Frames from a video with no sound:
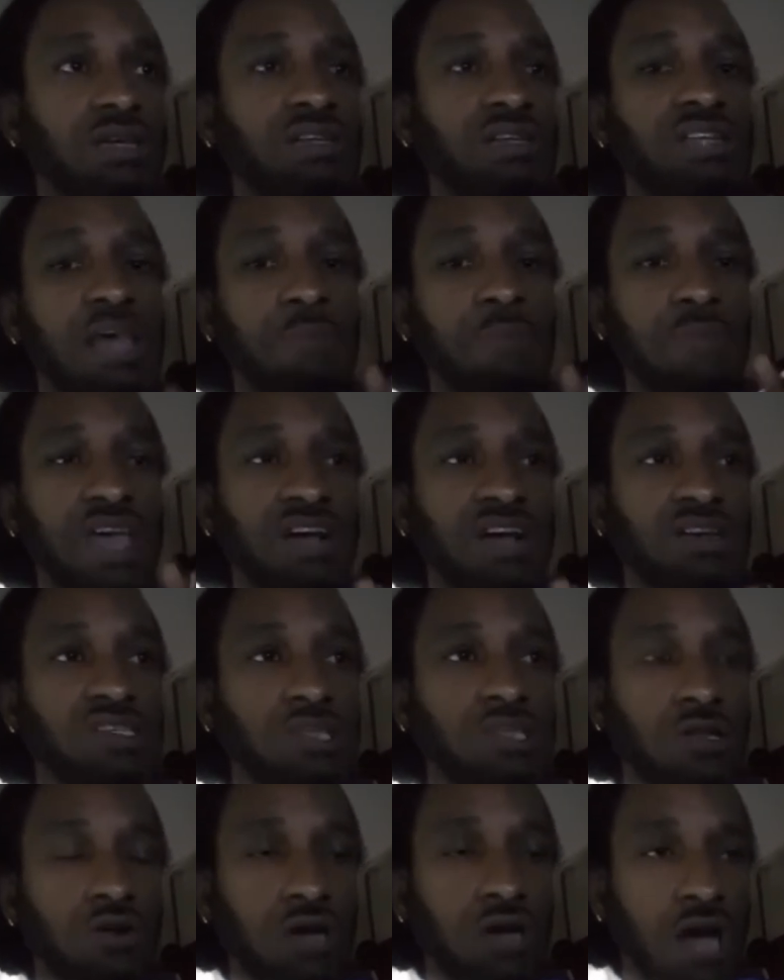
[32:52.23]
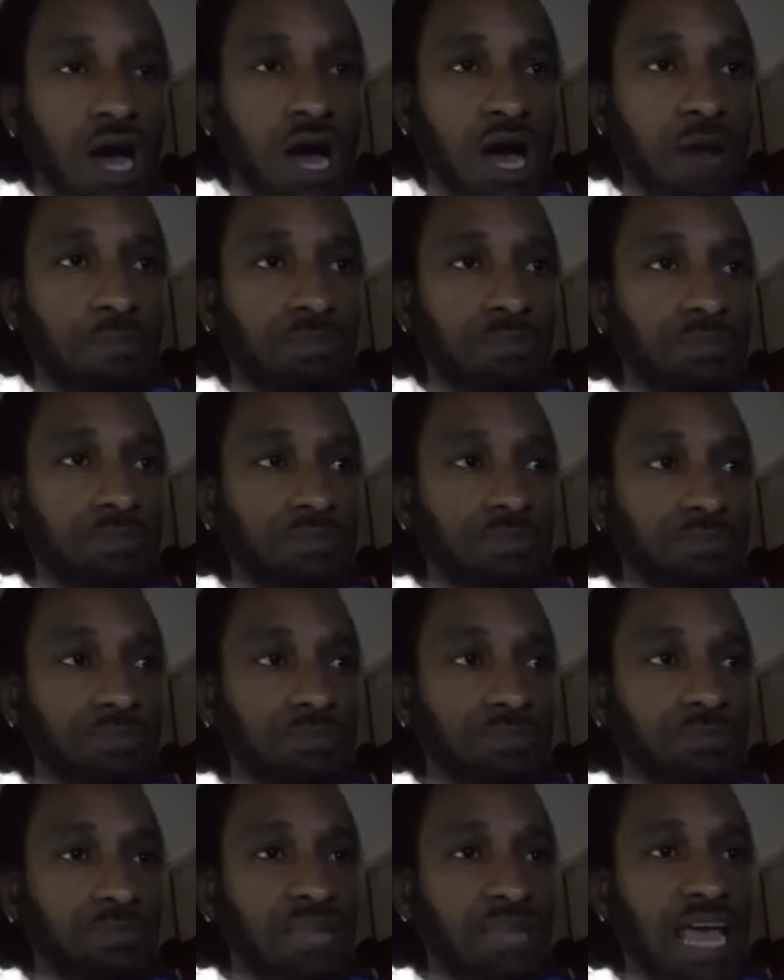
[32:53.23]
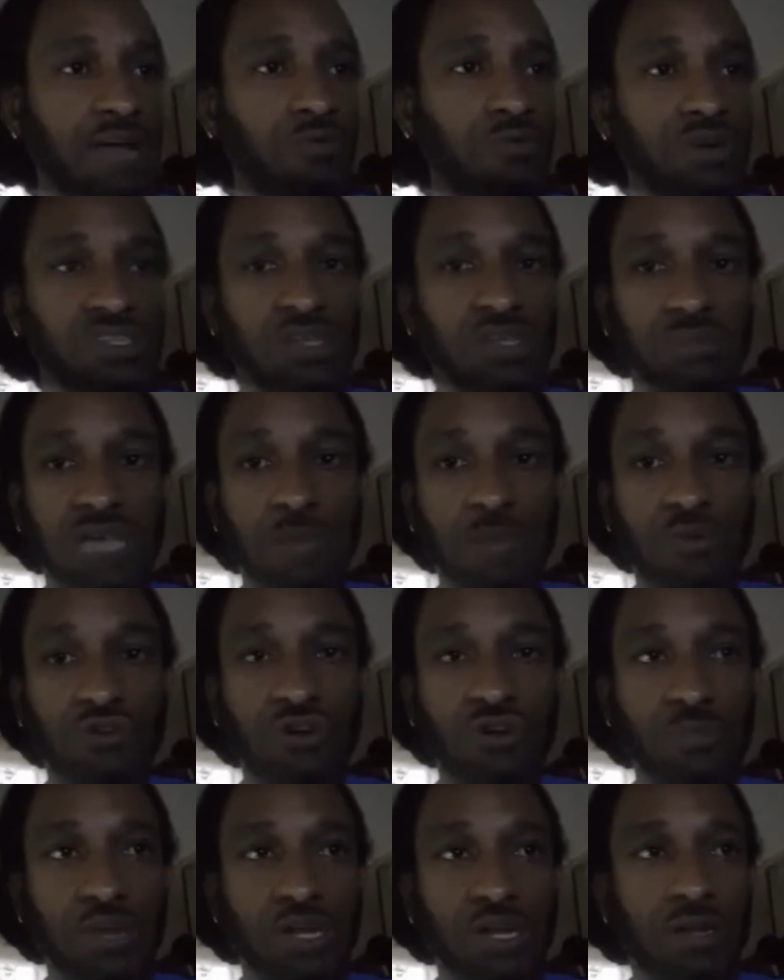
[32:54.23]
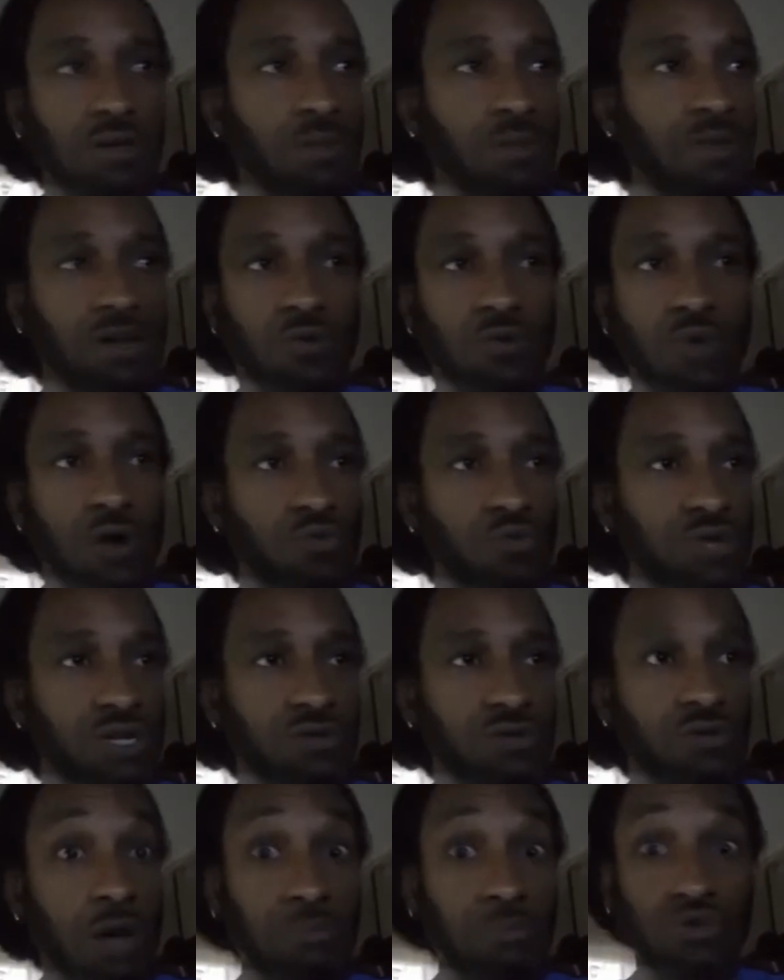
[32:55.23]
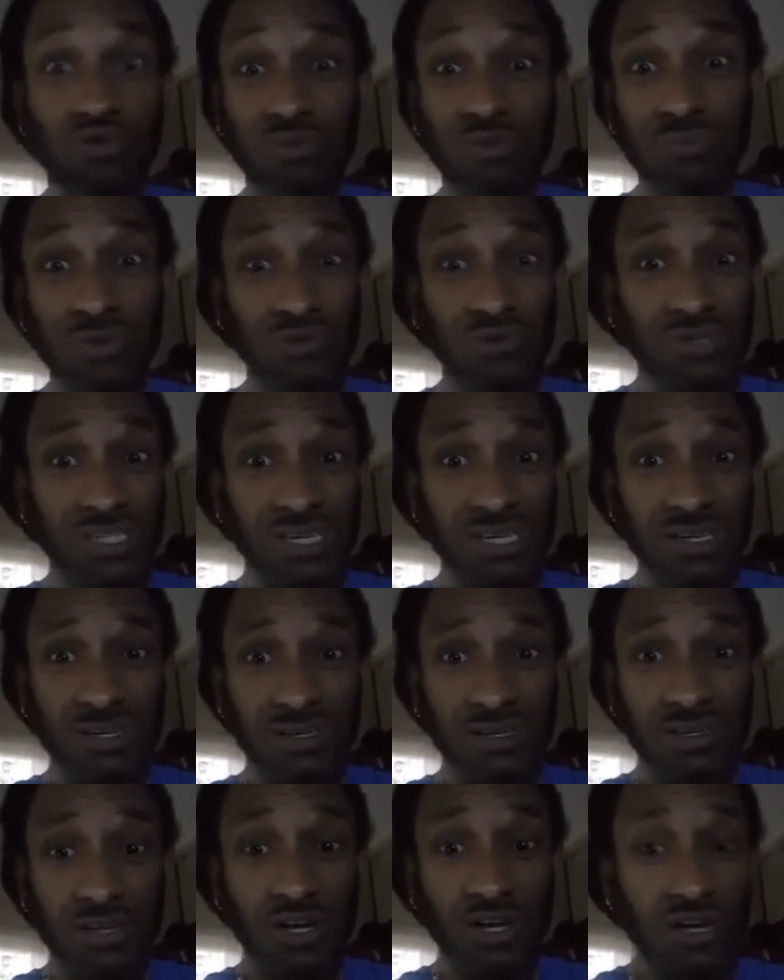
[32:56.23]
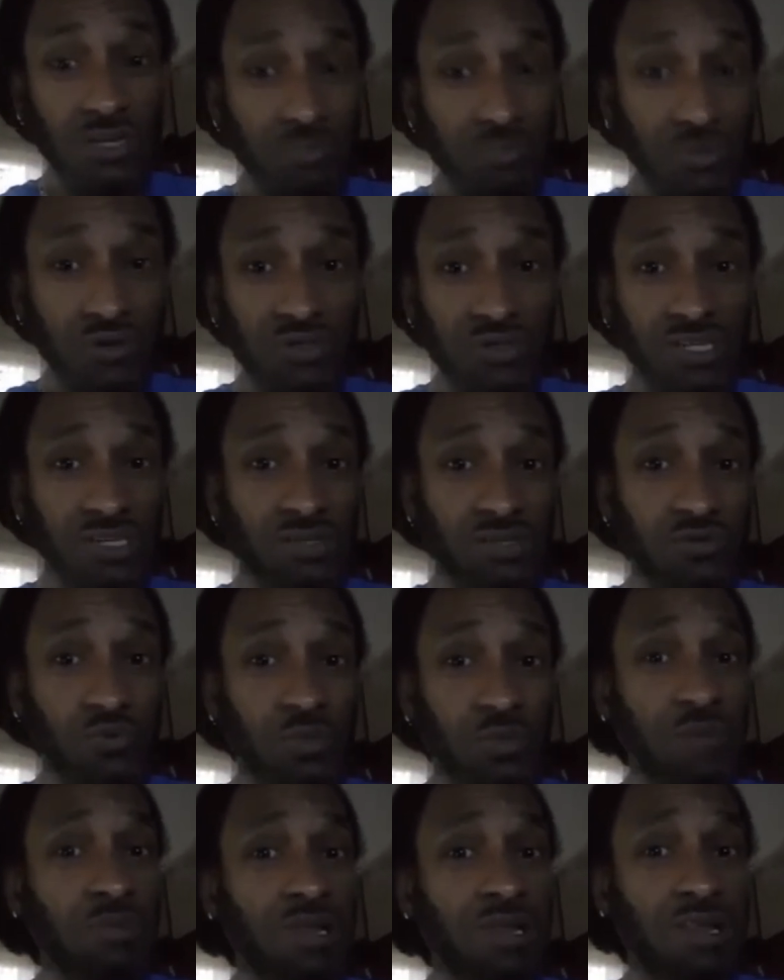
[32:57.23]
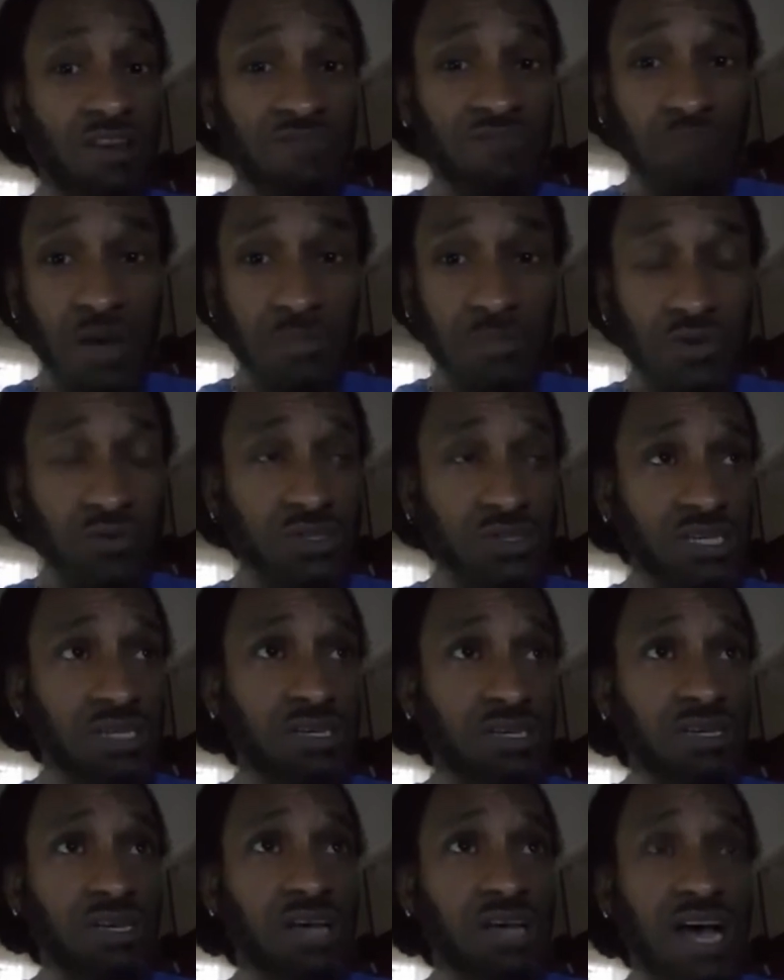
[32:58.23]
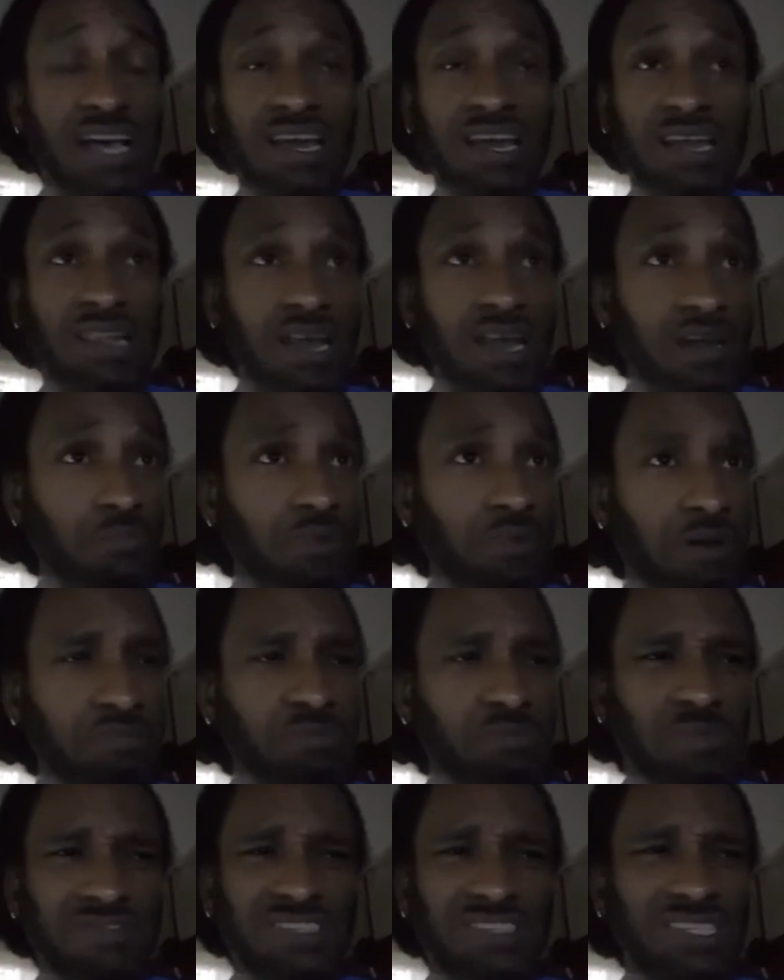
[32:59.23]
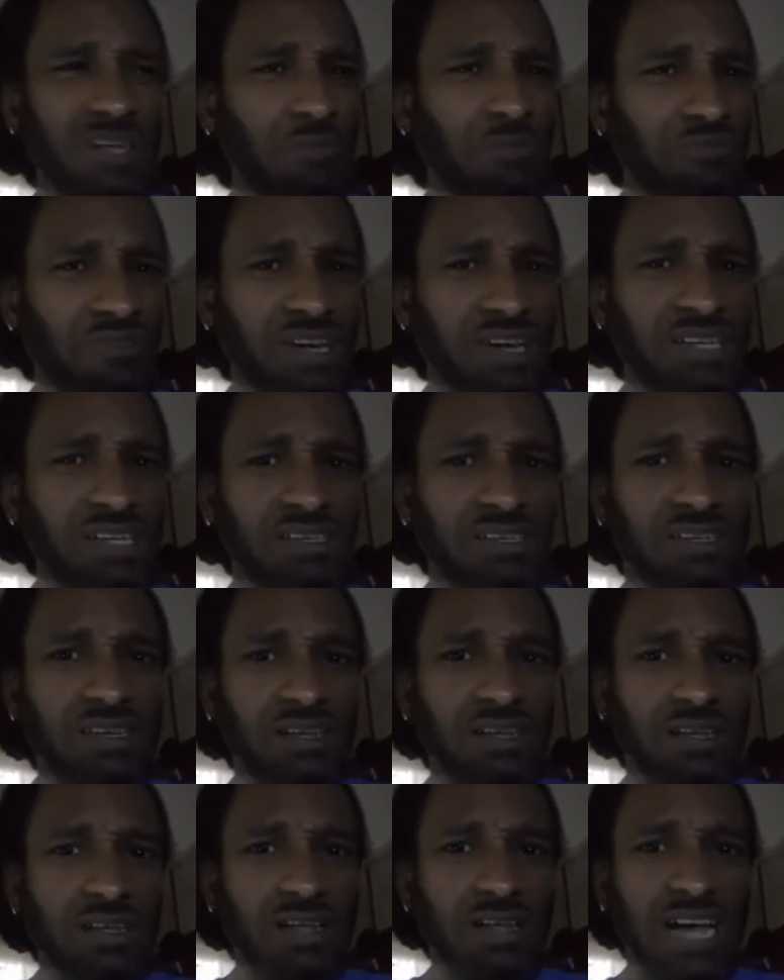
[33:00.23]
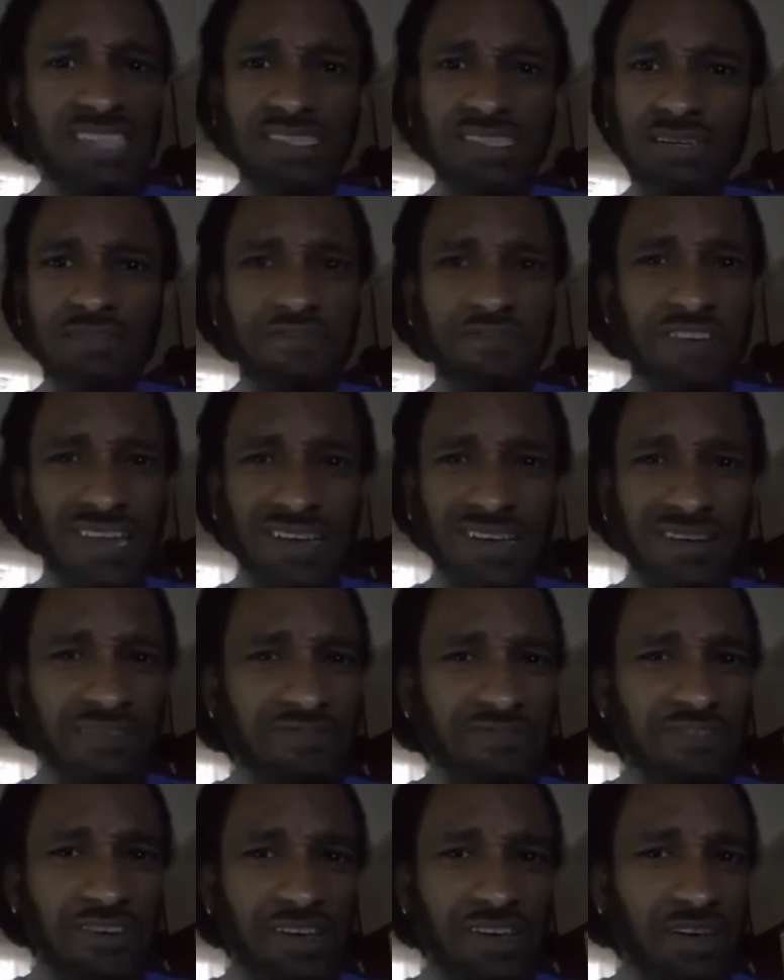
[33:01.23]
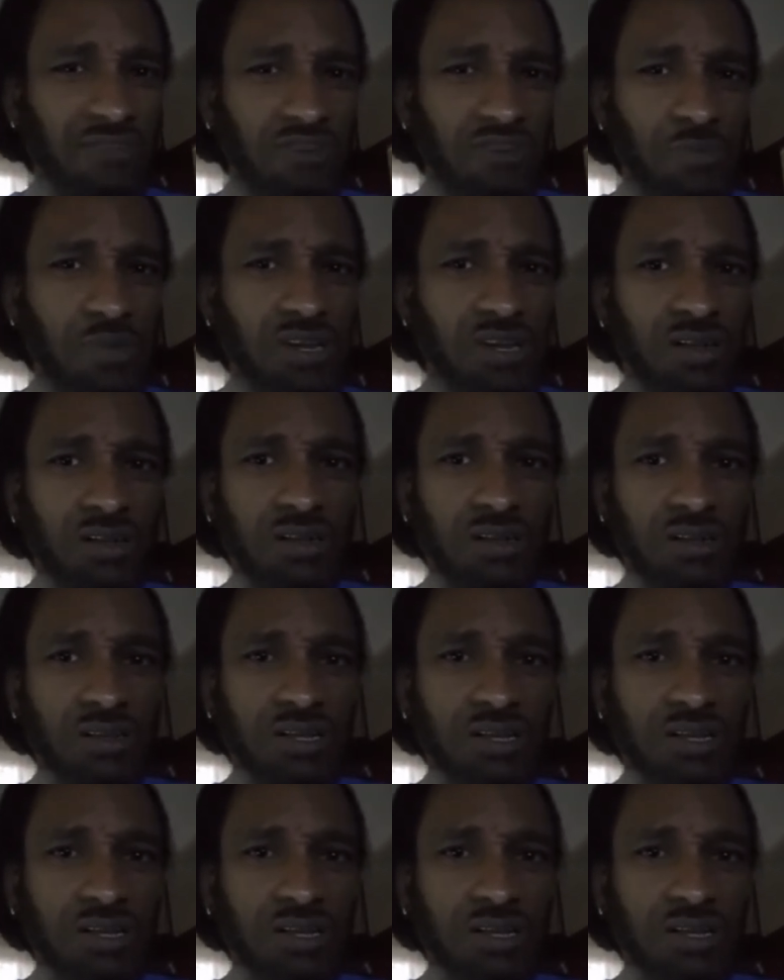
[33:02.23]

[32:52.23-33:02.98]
They make us look like we're some type of criminal no matter what we do. I'm doing music, good music too. People love my music. I get a lot of props, but for some reason, I still feel like a fucking criminal.